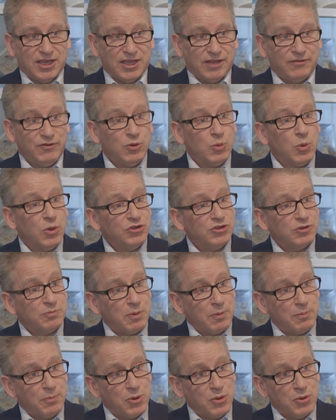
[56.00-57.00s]
If you want to
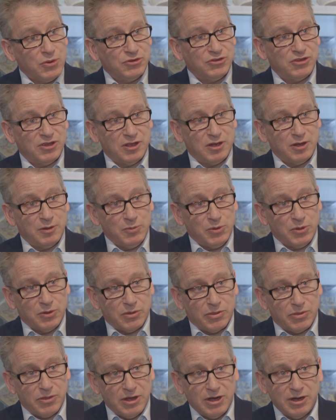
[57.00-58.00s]
propose an
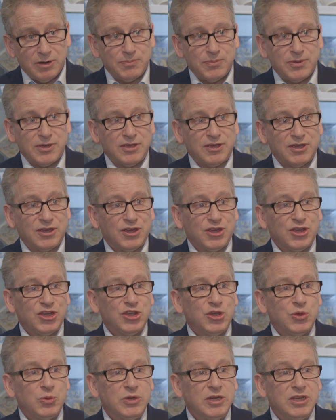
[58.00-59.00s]
immunotherapy,
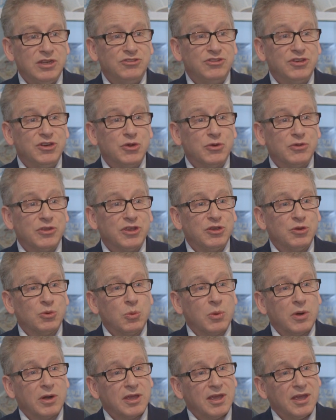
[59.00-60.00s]
you need to know that you're
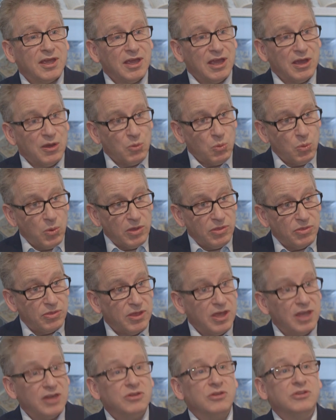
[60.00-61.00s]
working
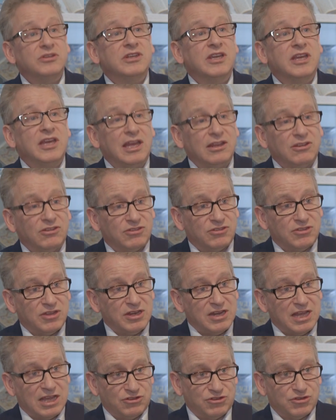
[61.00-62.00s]
with and not against the
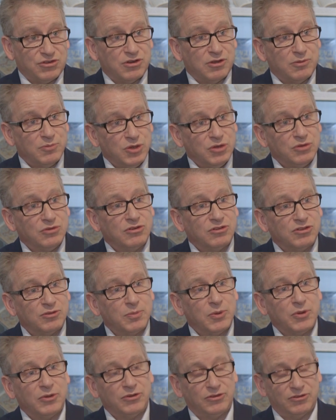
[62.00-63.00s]
natural immune
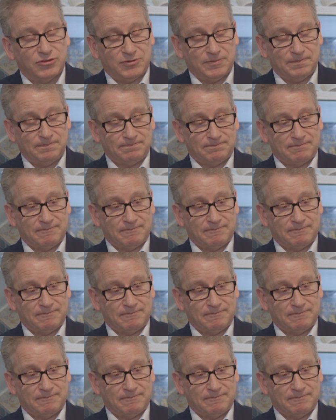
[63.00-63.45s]
response.